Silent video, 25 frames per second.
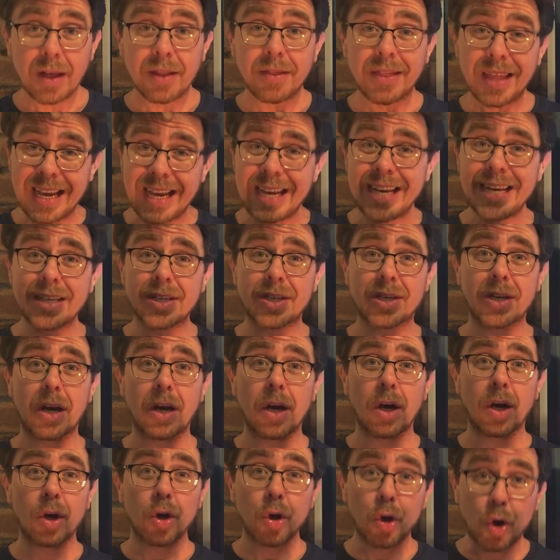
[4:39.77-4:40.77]
These
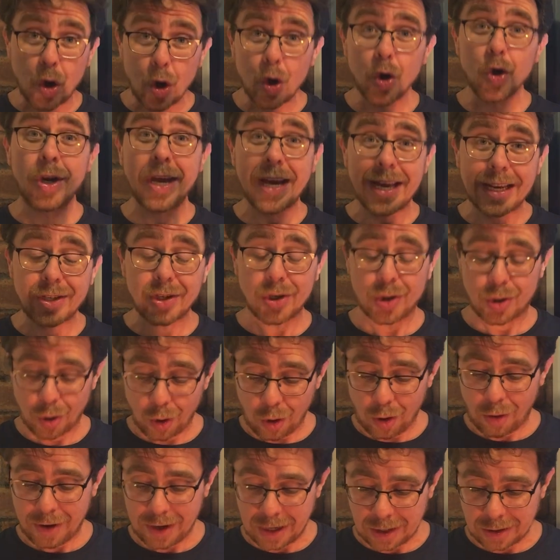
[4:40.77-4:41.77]
good
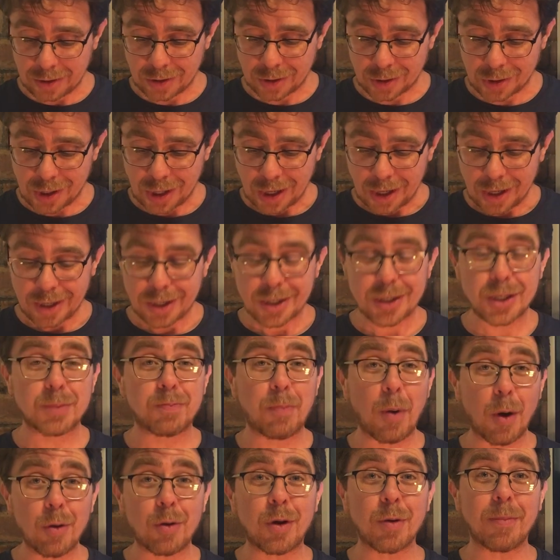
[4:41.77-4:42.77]
historians
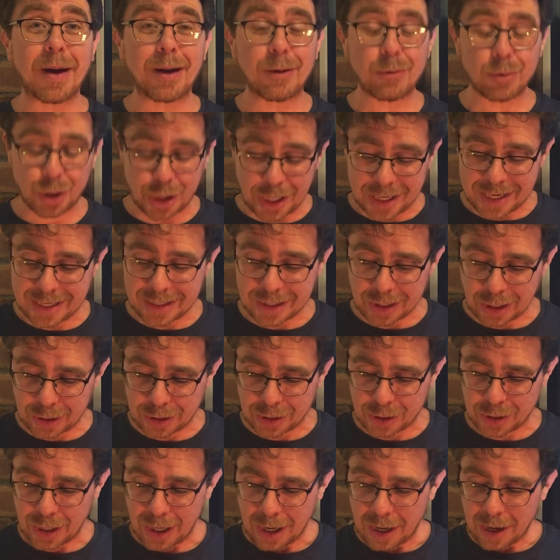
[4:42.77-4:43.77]
spoke about
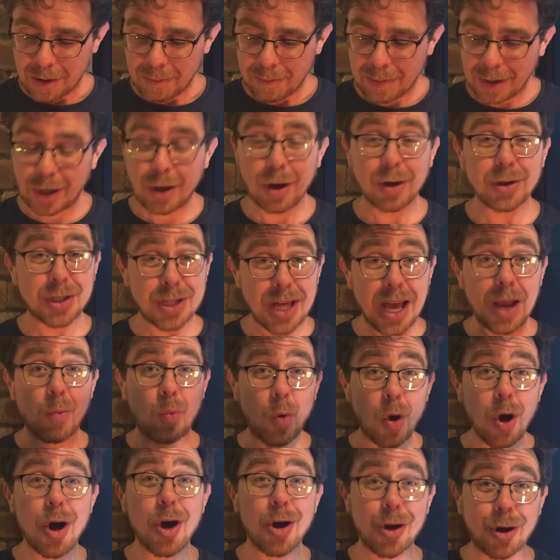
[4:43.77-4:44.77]
Jesus because they
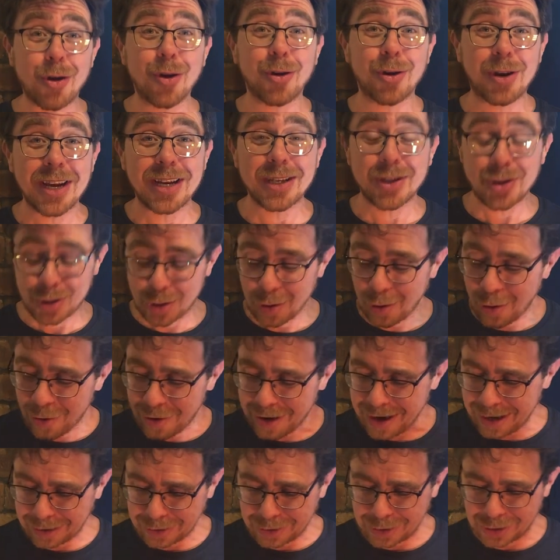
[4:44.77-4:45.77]
were good
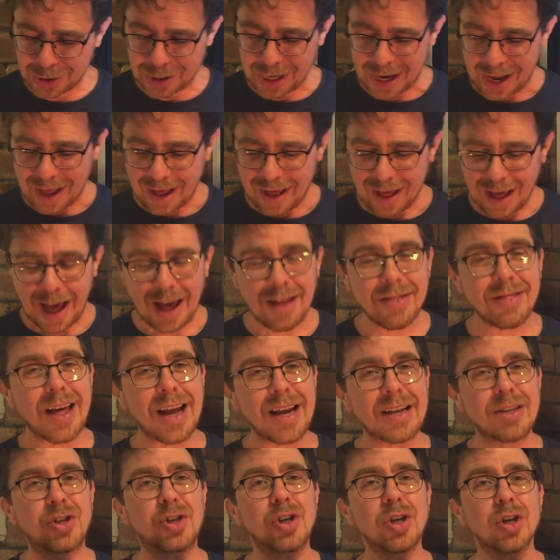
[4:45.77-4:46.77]
historians and
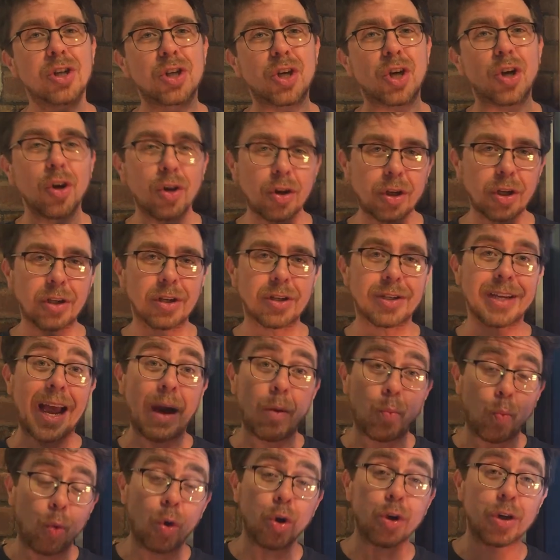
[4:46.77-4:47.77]
they just couldn't
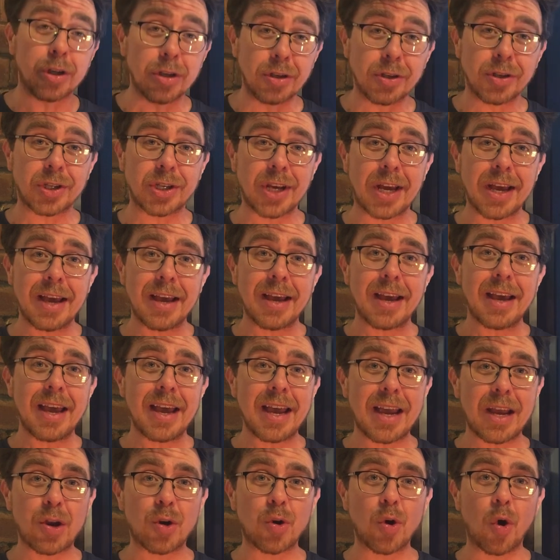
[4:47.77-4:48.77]
and wouldn't
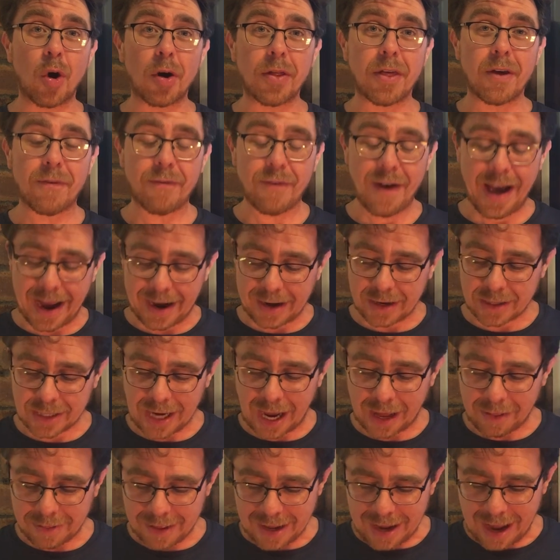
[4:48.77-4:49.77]
ignore the facts
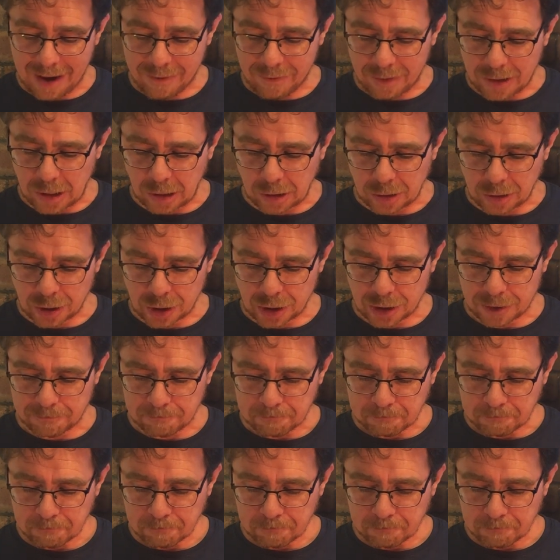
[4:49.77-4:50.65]
and the evidence.